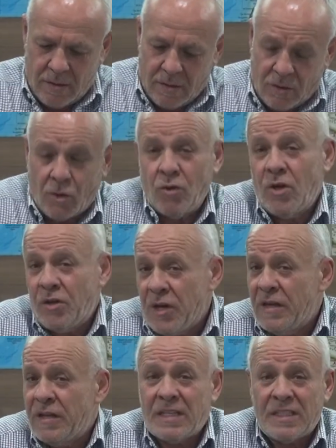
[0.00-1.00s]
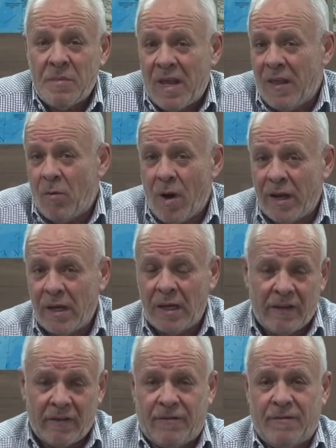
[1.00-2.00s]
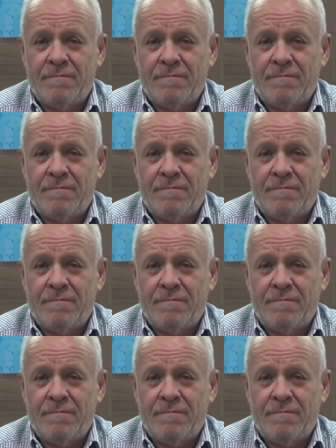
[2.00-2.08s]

so do you think it doesn't matter where you live?